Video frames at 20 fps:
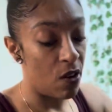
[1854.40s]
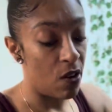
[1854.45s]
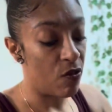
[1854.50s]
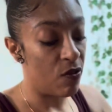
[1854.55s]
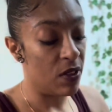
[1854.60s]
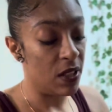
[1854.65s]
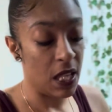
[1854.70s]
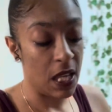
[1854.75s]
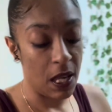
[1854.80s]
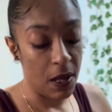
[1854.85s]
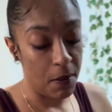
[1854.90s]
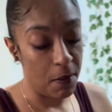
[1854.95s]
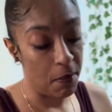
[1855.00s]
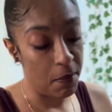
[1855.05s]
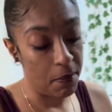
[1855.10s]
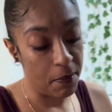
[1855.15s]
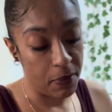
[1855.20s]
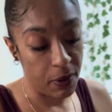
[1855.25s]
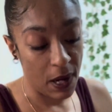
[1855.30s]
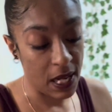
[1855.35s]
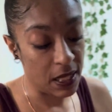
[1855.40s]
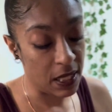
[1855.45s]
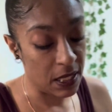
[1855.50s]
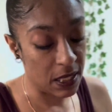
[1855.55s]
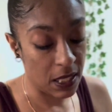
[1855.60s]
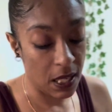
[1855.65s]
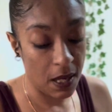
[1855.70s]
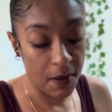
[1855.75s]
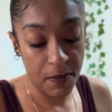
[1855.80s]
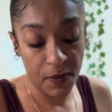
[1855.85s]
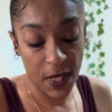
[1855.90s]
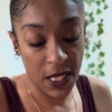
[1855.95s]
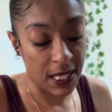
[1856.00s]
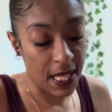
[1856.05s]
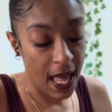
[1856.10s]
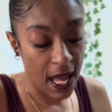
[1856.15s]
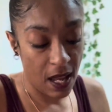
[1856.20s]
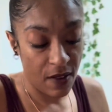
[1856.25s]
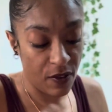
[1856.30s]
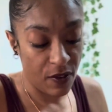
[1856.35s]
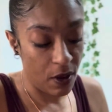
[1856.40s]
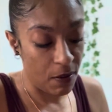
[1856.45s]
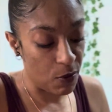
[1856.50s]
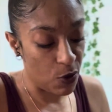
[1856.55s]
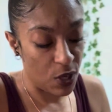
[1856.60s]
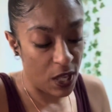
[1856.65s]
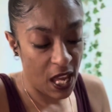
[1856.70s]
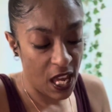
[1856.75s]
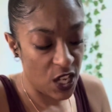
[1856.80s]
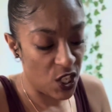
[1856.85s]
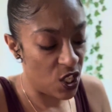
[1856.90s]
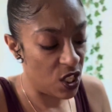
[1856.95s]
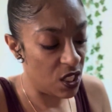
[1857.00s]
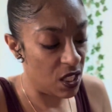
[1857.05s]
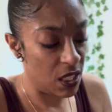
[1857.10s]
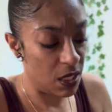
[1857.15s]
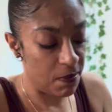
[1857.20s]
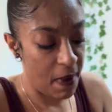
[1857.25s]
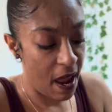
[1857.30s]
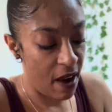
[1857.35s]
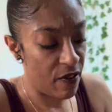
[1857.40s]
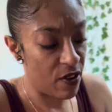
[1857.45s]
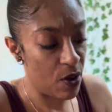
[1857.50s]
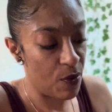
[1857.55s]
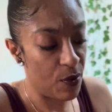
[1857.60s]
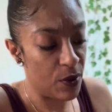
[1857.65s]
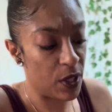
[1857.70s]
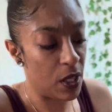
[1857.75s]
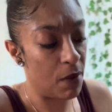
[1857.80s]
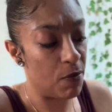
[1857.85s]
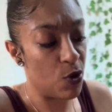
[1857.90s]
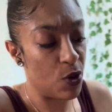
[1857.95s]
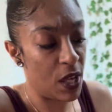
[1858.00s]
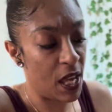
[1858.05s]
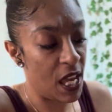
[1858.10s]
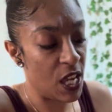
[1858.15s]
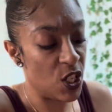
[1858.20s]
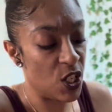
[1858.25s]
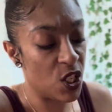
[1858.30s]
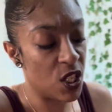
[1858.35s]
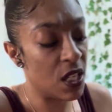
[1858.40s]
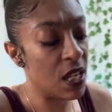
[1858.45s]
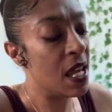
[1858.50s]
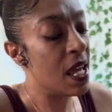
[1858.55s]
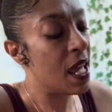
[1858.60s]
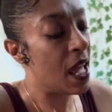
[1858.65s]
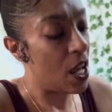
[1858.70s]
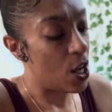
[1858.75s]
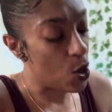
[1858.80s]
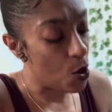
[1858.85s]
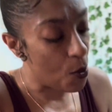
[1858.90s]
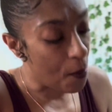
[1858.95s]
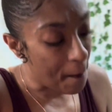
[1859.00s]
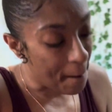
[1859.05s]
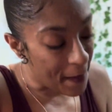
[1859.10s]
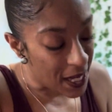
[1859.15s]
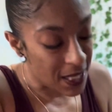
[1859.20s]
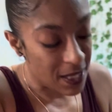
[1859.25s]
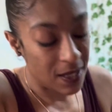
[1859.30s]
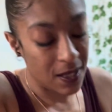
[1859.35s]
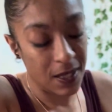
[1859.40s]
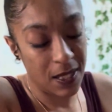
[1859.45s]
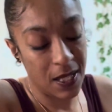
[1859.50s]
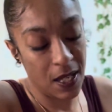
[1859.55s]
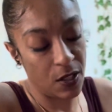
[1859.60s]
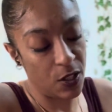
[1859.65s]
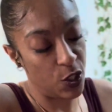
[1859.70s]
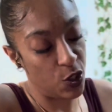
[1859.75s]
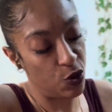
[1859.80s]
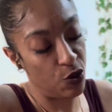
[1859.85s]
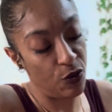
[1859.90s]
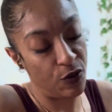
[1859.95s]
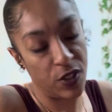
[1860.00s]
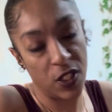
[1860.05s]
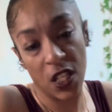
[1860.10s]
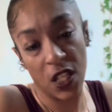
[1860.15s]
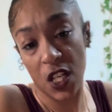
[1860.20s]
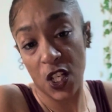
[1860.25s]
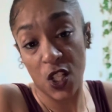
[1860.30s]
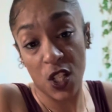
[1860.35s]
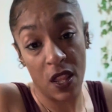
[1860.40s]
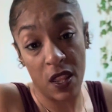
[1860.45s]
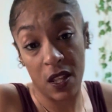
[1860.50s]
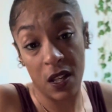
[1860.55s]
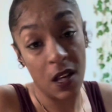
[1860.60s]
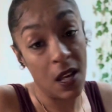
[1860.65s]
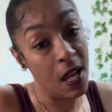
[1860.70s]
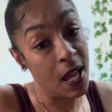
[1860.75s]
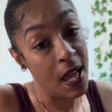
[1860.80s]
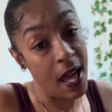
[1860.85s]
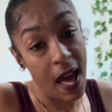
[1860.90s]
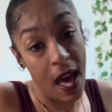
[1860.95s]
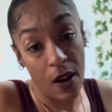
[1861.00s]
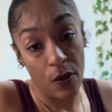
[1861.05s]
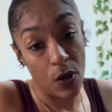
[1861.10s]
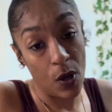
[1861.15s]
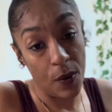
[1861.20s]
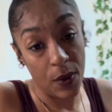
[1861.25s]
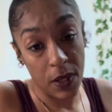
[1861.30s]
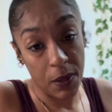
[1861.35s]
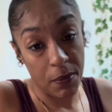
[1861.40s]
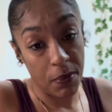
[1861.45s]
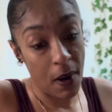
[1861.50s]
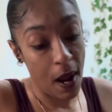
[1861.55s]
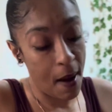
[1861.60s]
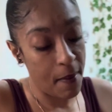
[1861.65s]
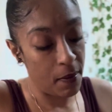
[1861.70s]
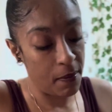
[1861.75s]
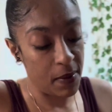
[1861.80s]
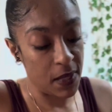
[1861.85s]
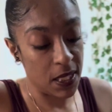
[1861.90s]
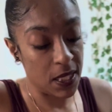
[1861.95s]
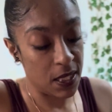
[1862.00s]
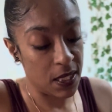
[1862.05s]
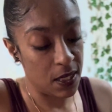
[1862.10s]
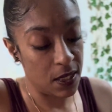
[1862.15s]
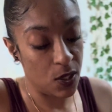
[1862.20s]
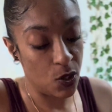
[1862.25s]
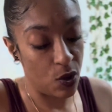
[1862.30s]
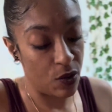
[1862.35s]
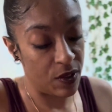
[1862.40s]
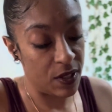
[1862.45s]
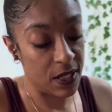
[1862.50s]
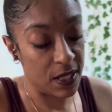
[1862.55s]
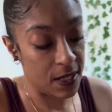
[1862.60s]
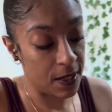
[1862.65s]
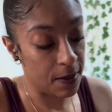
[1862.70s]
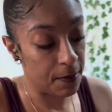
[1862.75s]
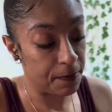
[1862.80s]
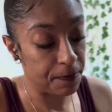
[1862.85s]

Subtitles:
really break this lack of communication, this barrier with communication, and you must tell the truth to each other. I don't know what the problem is, Taurus.